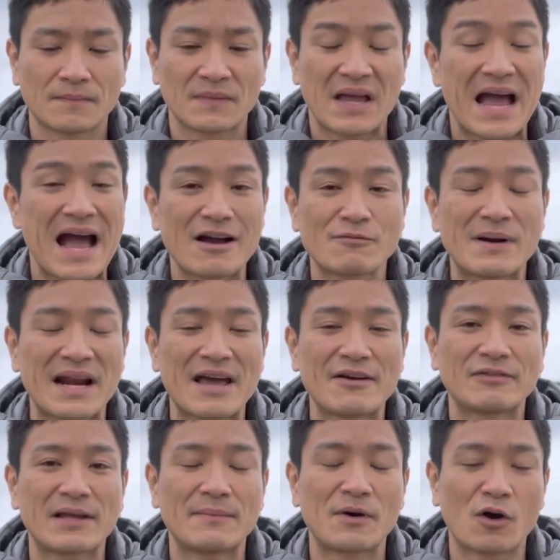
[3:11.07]
half my
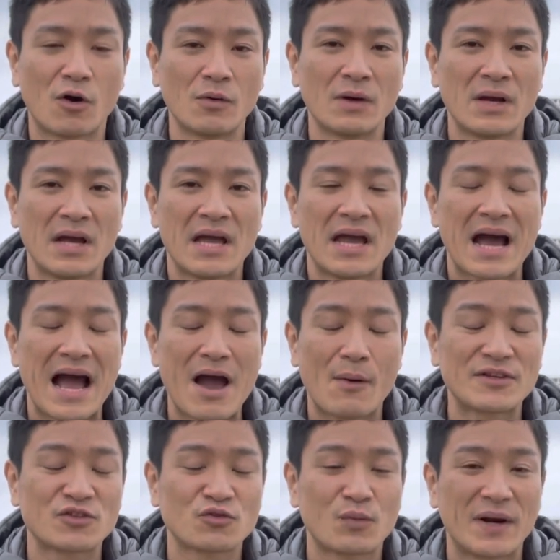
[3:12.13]
lifetime ago, I
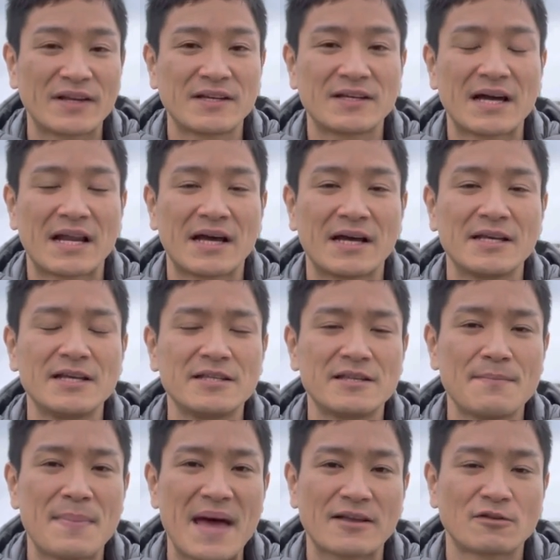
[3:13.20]
was striking an
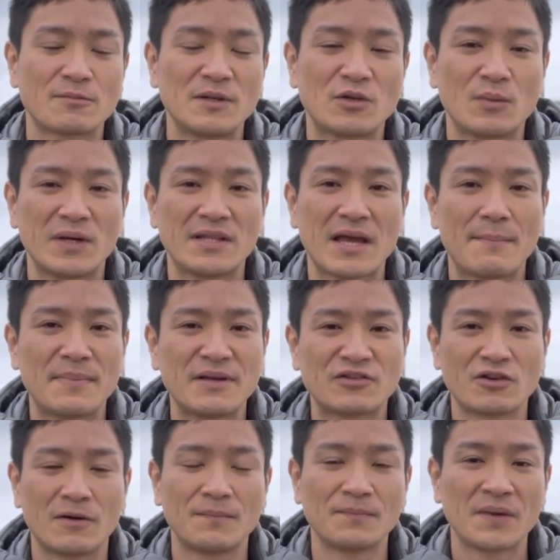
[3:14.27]
easy balance between the
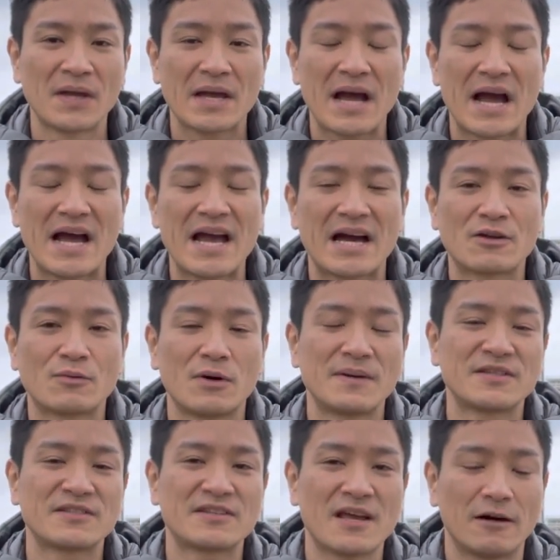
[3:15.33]
ambition I had for
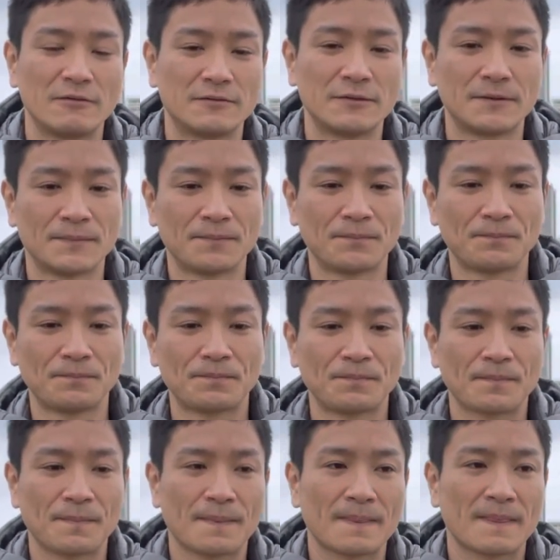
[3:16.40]
myself.
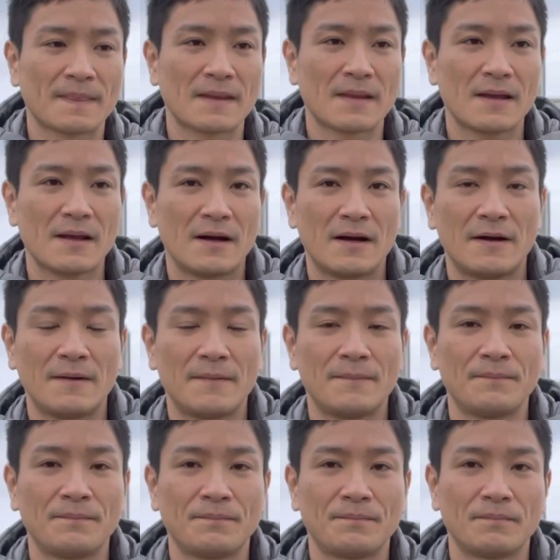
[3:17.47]
Um,